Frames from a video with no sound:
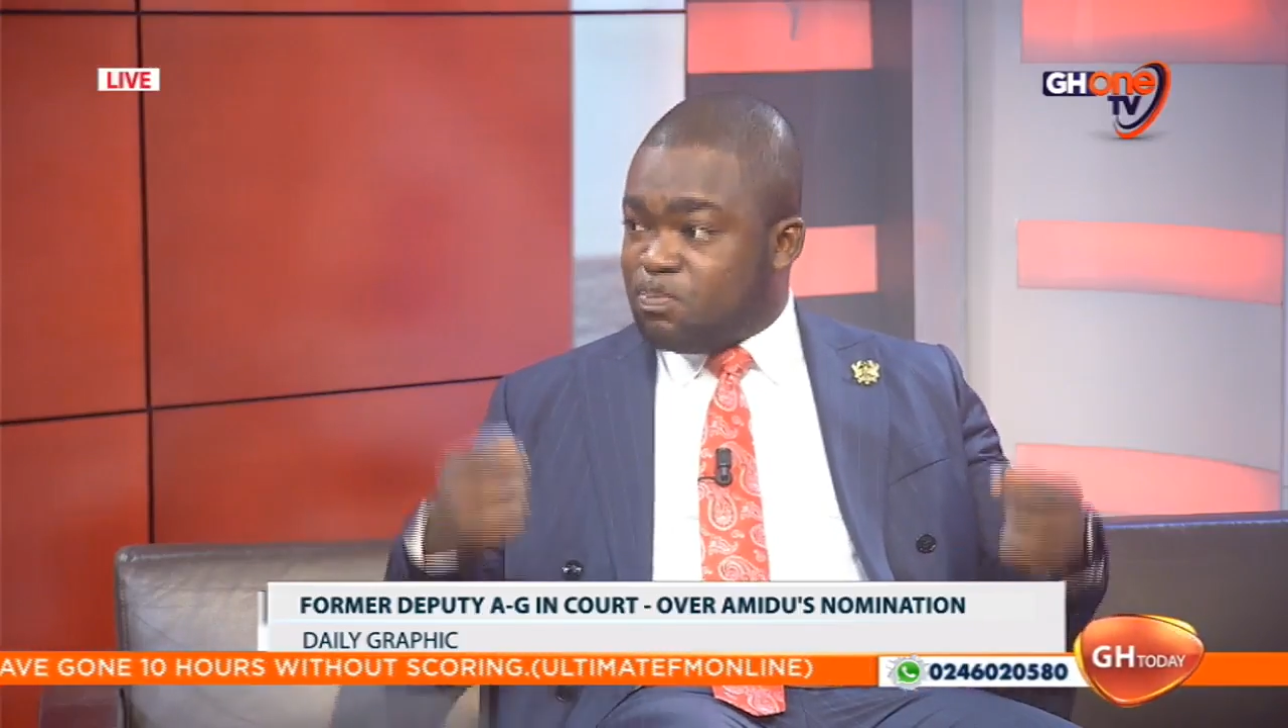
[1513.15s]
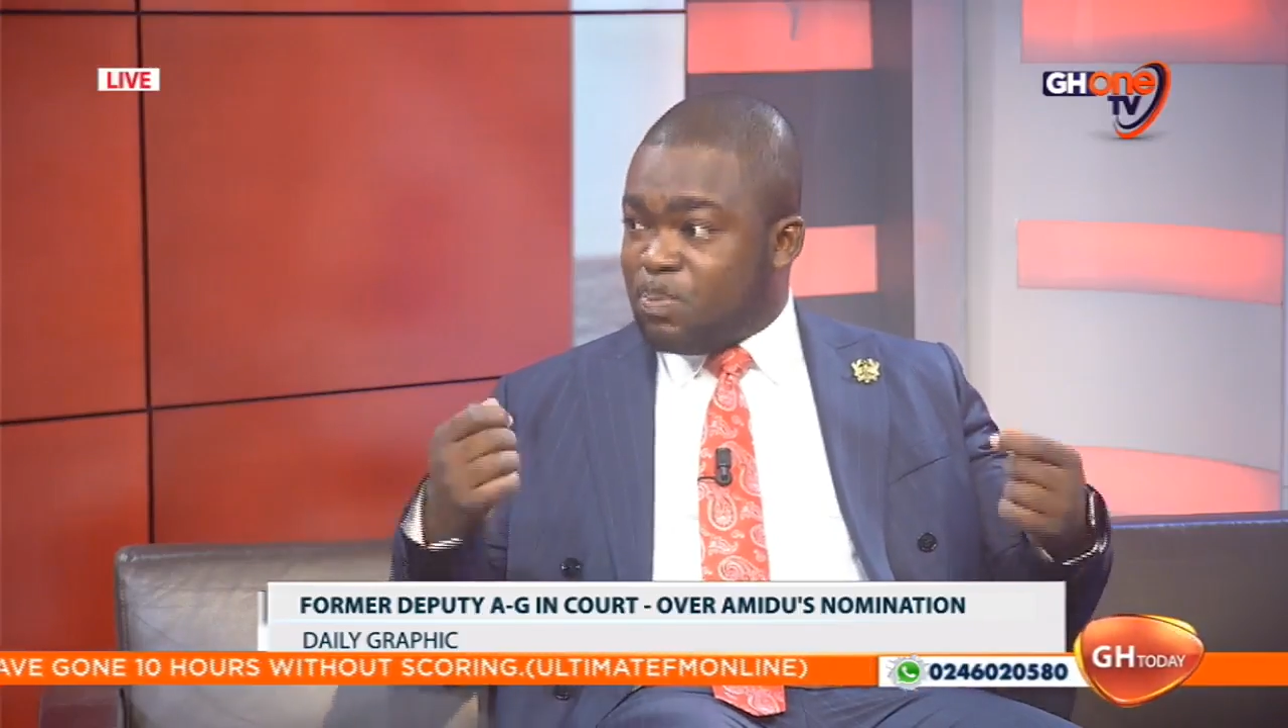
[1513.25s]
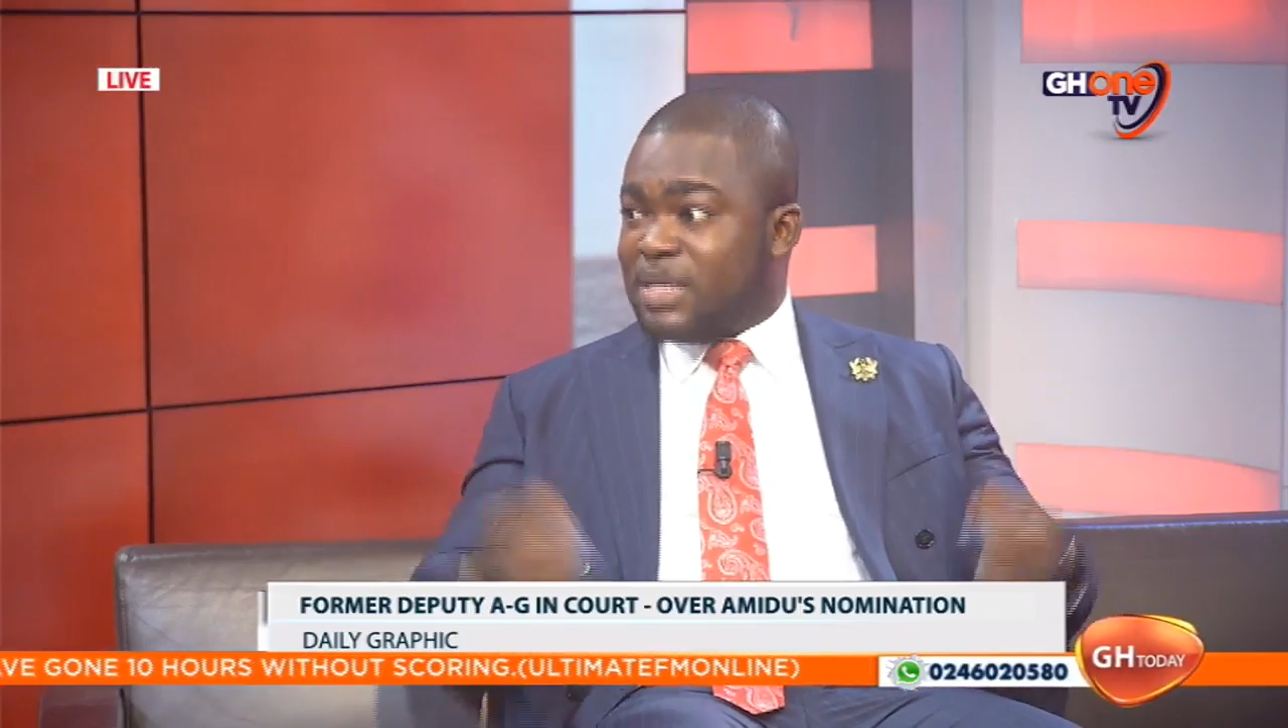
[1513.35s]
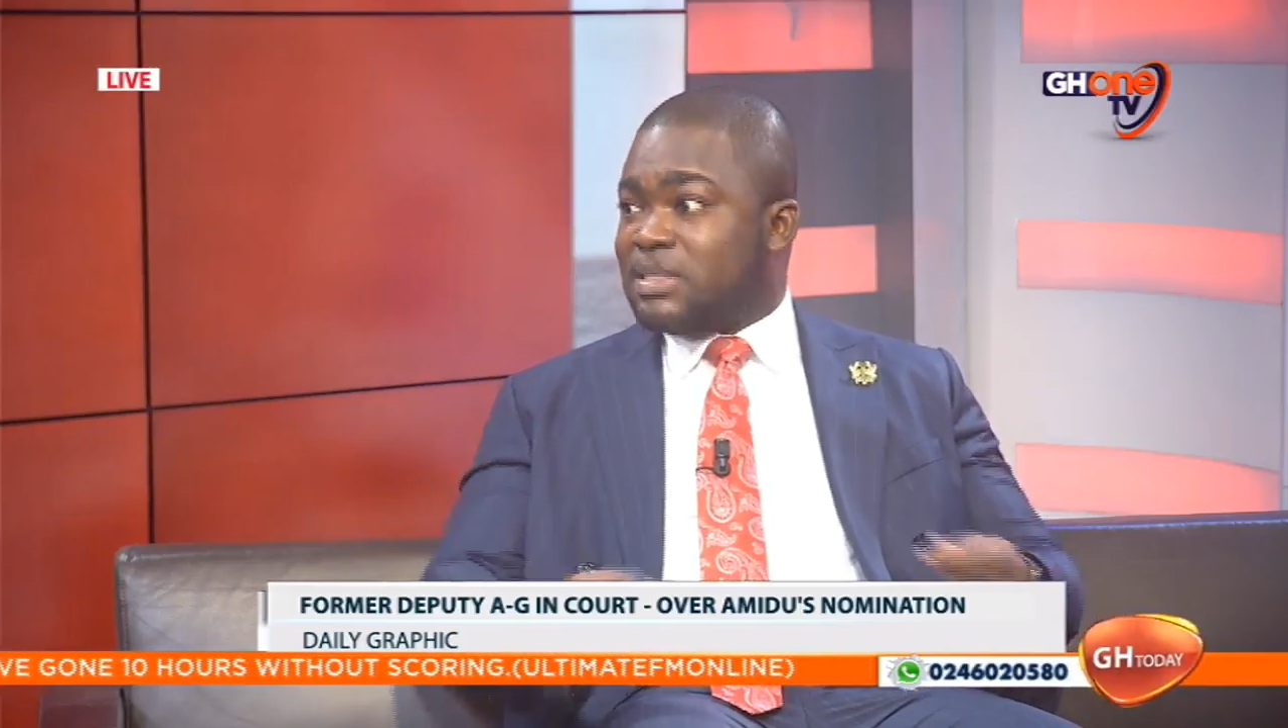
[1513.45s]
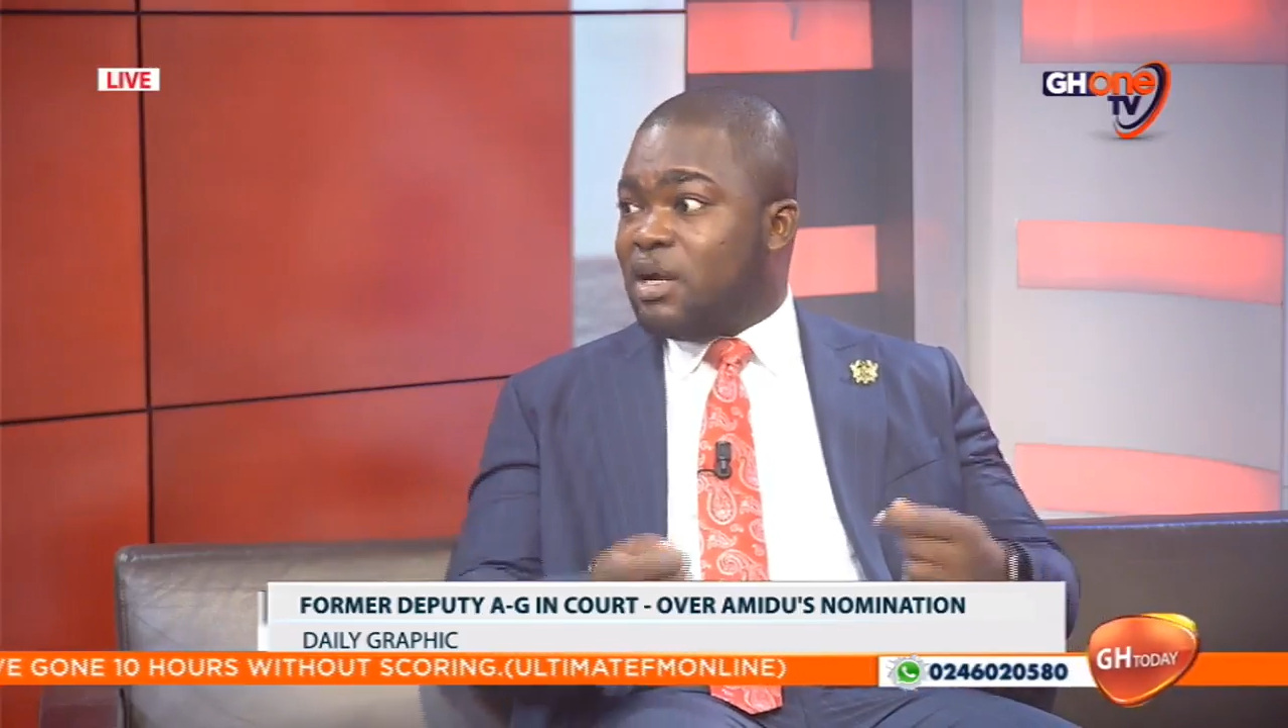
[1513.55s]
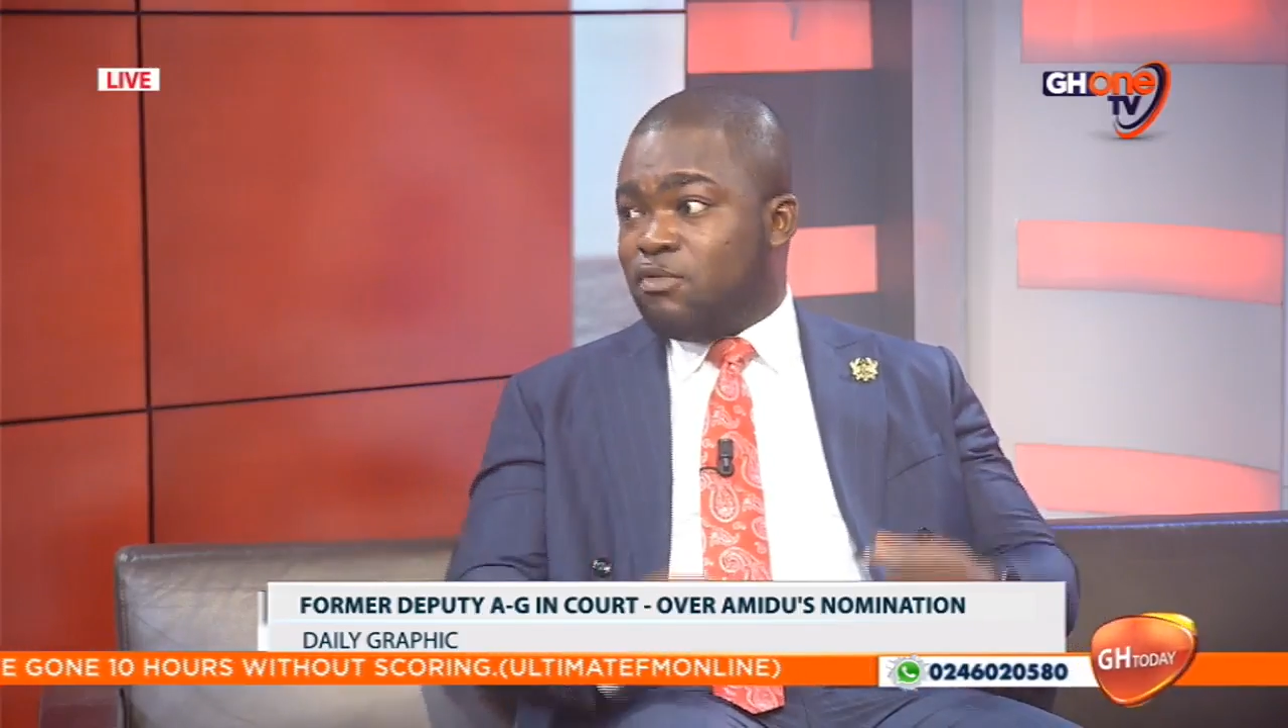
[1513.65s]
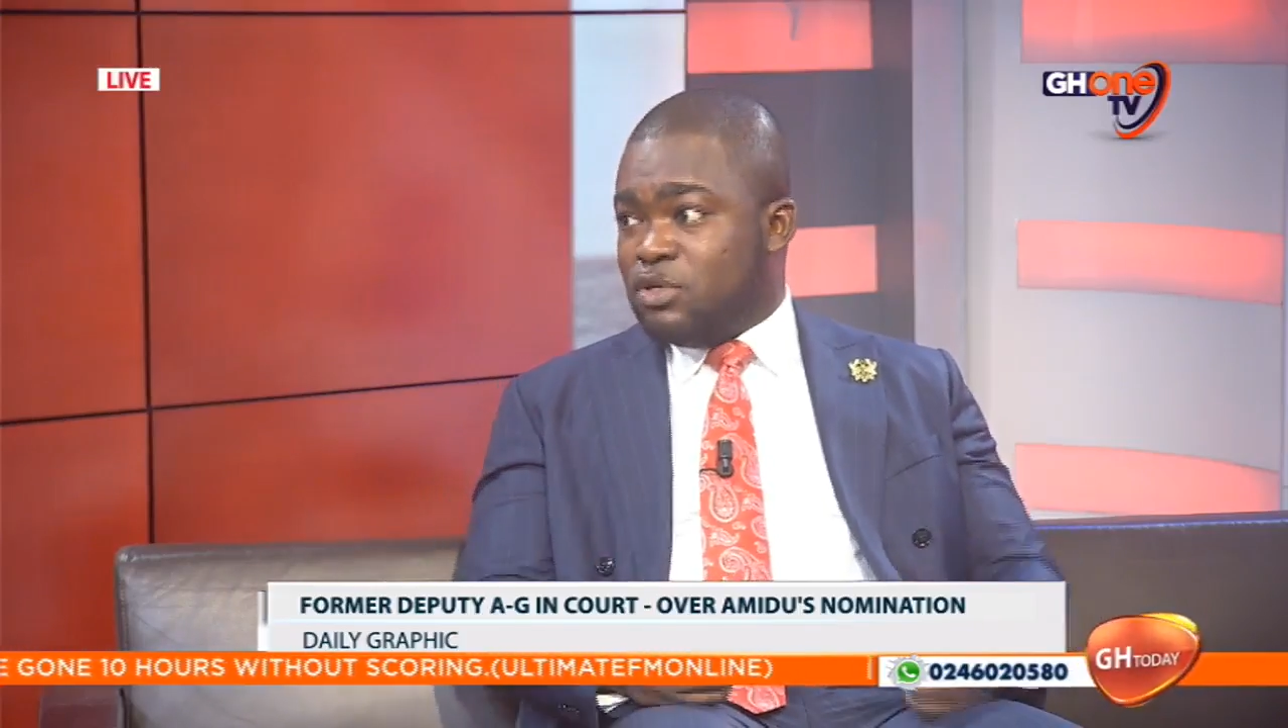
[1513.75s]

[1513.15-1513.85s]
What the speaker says: personal